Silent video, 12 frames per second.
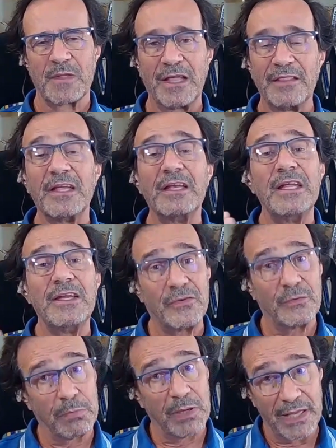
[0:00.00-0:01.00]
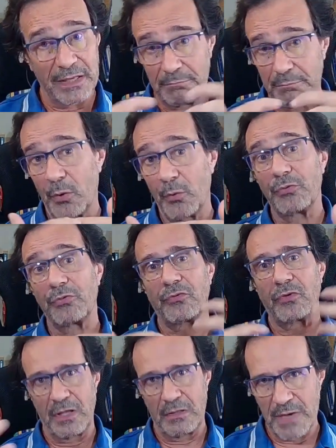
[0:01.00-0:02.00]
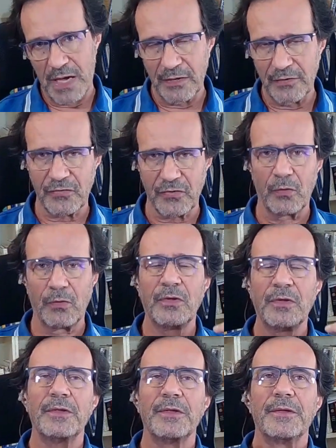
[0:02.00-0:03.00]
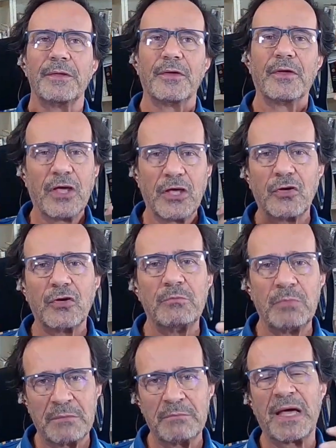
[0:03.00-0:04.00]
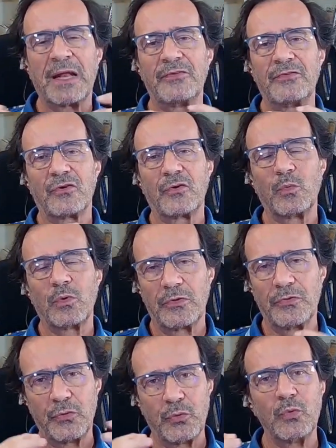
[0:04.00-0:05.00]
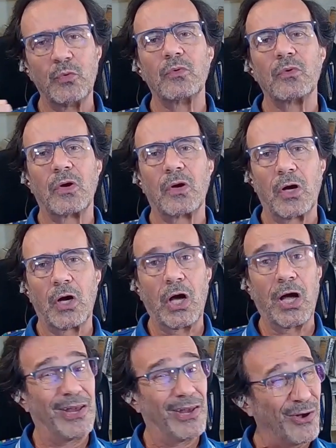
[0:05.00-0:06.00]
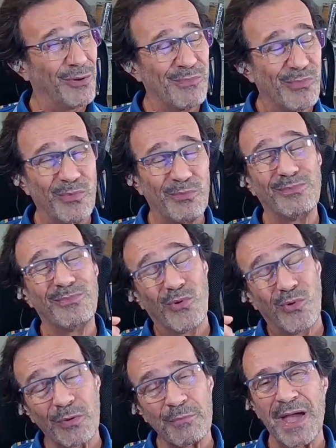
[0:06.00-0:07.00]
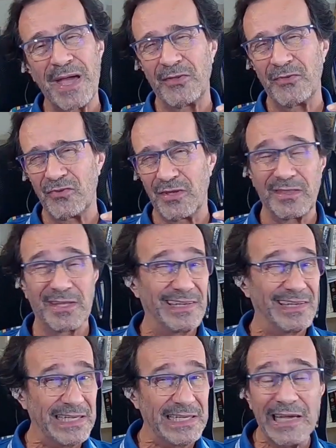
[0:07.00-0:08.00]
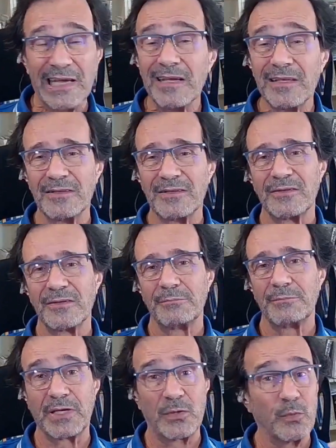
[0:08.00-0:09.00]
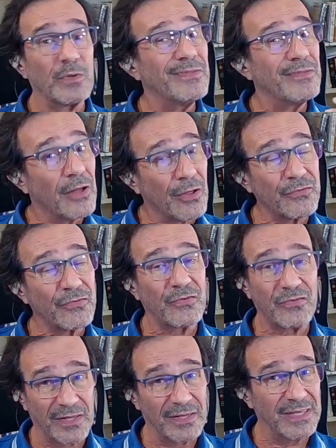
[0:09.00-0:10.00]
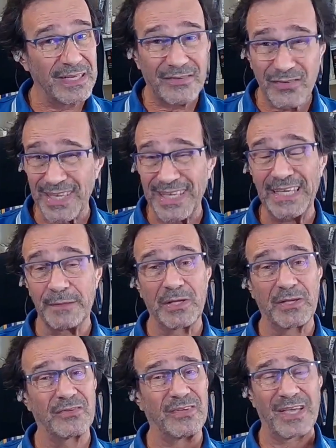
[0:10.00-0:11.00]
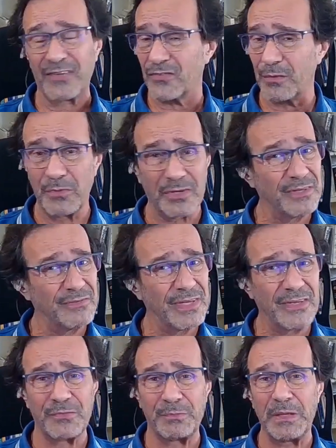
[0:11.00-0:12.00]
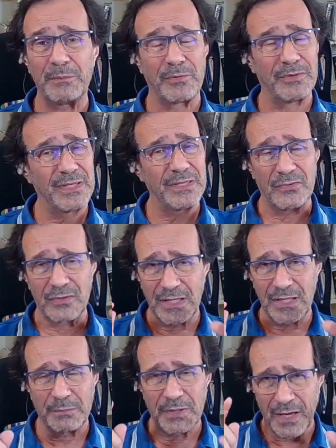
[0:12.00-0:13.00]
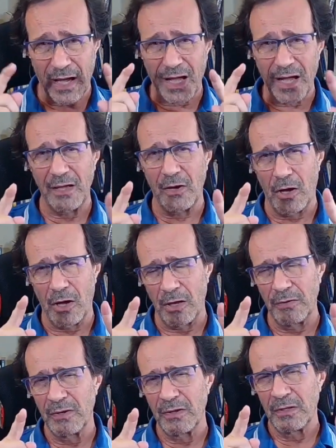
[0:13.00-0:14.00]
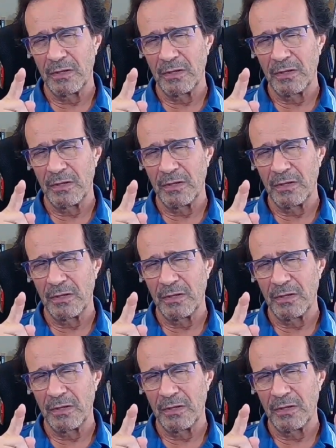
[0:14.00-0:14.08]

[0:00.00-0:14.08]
And they need to blend both and manage. So a good mid manager will do a lot more managing than leading, but it will also still need to lead because it has to motivate its people, need to keep an eye on